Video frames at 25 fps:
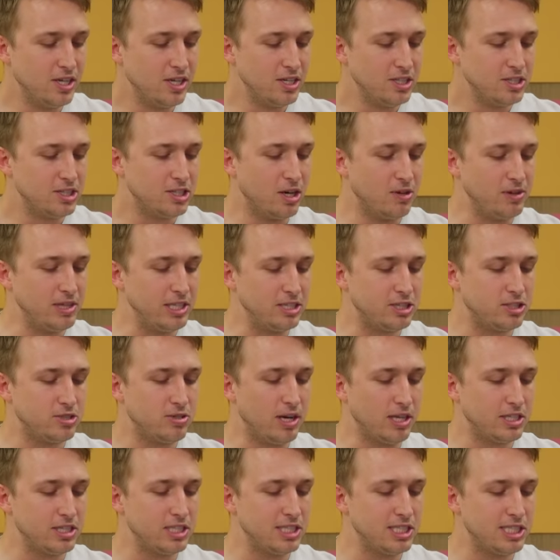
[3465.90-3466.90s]
So the
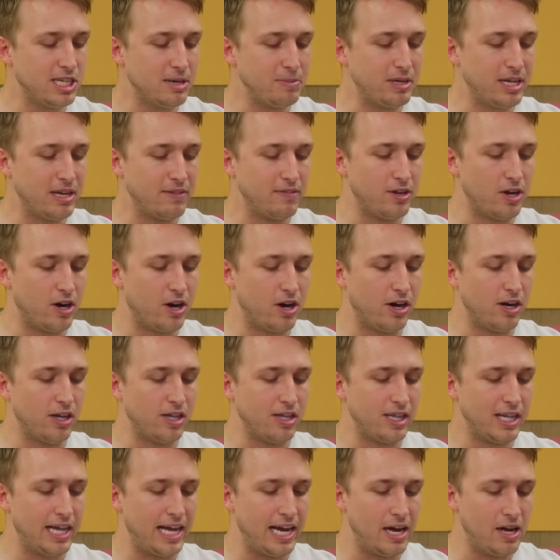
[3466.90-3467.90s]
instructions I'm given are
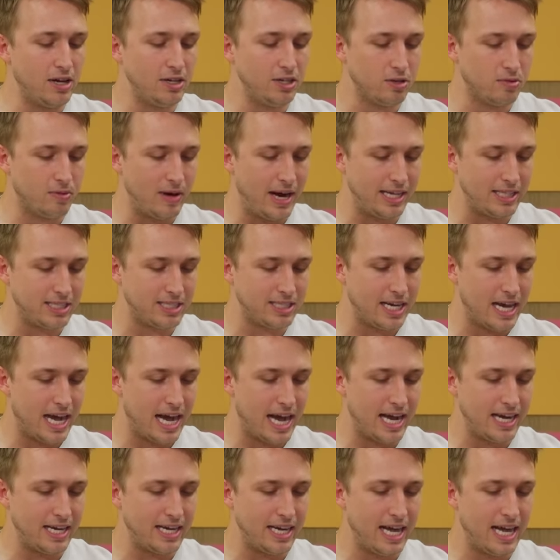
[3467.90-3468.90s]
lay on your right
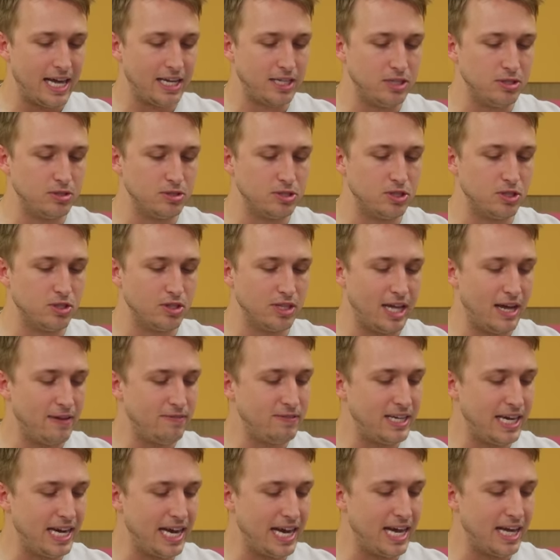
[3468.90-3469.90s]
side and use your
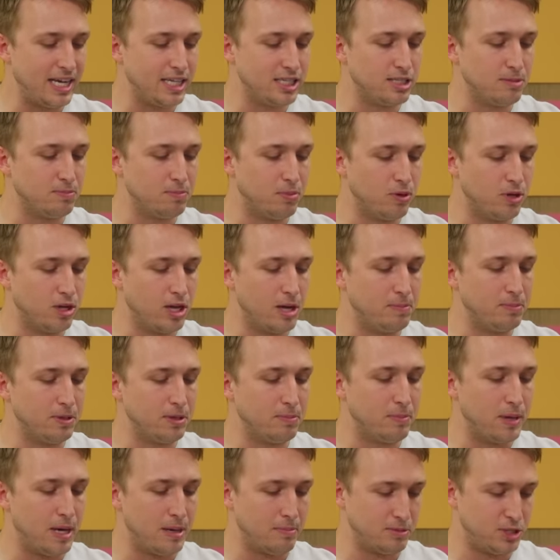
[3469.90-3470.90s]
left hand to pull up
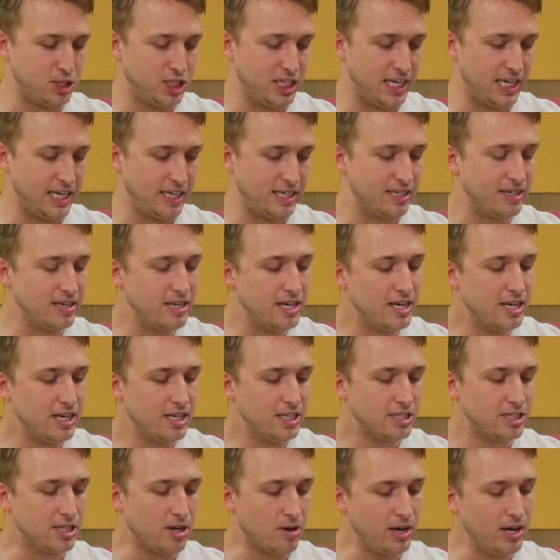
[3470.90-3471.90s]
your bum cheek.
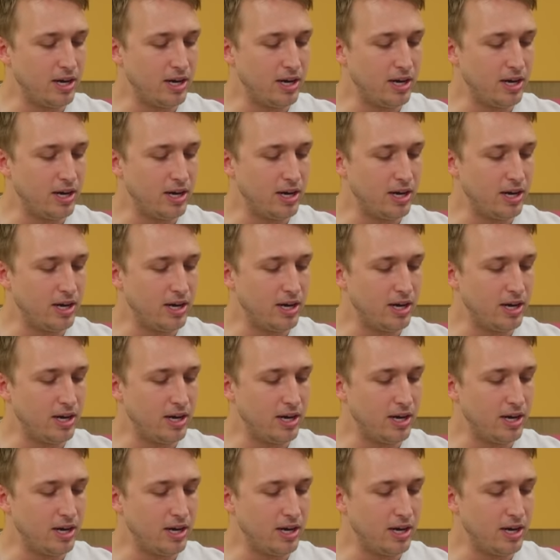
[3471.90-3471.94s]
So